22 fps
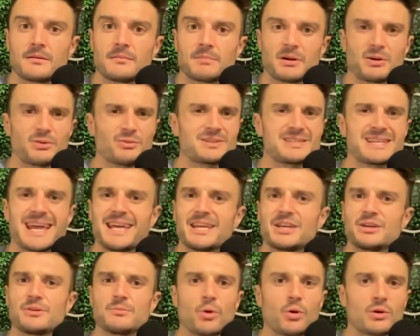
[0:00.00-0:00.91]
but it would
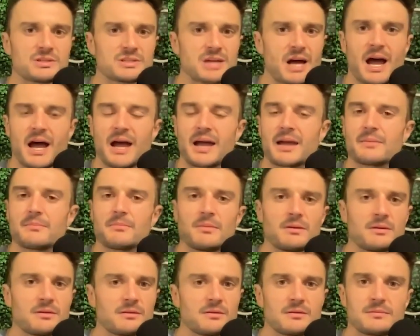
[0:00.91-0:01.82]
take you more
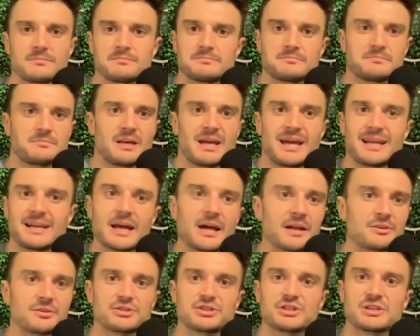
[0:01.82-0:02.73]
time and
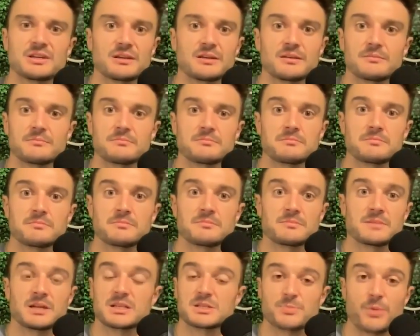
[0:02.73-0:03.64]
energy
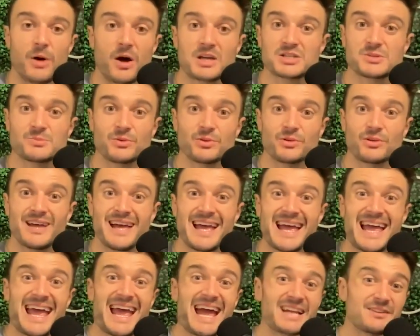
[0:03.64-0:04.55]
than's possible.
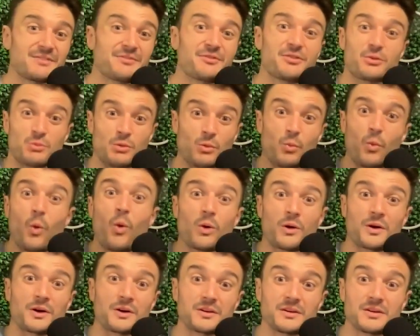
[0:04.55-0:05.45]
And if the
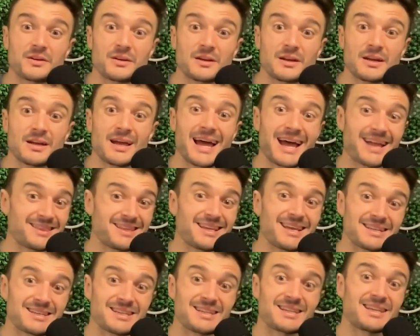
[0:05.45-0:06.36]
reward at
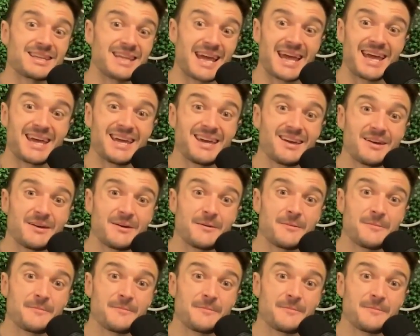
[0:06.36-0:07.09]
the end of the day